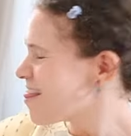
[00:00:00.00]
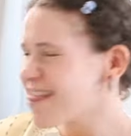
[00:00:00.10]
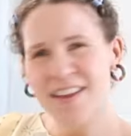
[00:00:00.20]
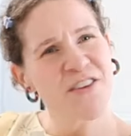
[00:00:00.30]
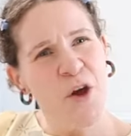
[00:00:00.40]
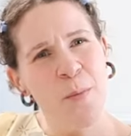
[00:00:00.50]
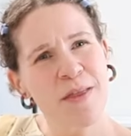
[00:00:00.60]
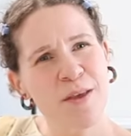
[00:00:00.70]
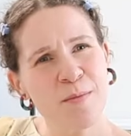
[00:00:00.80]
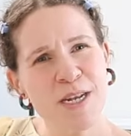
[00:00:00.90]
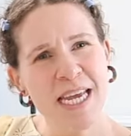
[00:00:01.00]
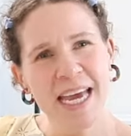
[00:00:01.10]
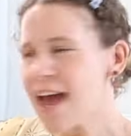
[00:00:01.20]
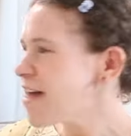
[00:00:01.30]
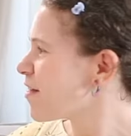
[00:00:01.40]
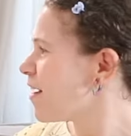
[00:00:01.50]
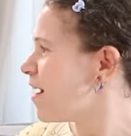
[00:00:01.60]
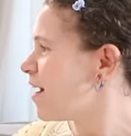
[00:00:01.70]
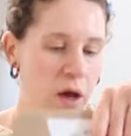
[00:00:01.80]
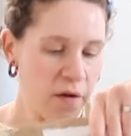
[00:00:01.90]
Let's open them
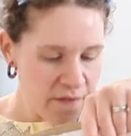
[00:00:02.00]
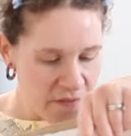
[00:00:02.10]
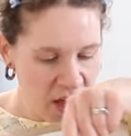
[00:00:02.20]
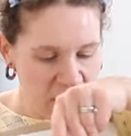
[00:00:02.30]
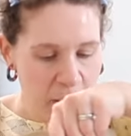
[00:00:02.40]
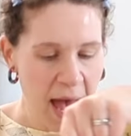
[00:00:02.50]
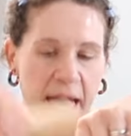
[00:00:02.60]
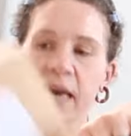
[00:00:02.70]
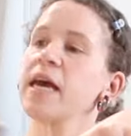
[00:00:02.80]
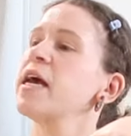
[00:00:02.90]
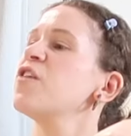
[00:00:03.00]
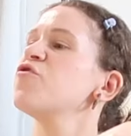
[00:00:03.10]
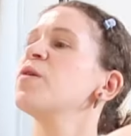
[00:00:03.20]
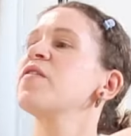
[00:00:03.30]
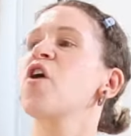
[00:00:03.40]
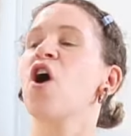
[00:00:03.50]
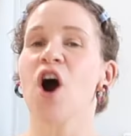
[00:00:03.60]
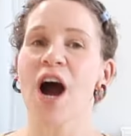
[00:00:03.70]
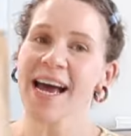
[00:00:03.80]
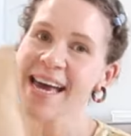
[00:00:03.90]
together. First package, we've
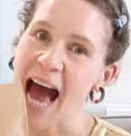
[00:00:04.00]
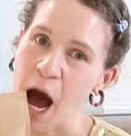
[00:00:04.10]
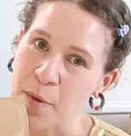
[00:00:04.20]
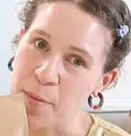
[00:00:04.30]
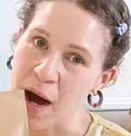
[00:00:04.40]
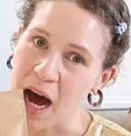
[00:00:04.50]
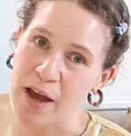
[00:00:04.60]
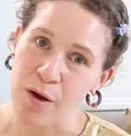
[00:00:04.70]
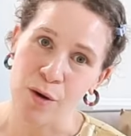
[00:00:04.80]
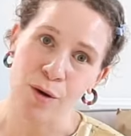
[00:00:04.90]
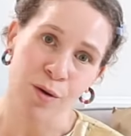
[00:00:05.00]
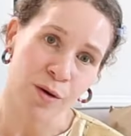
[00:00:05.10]
got chamomile.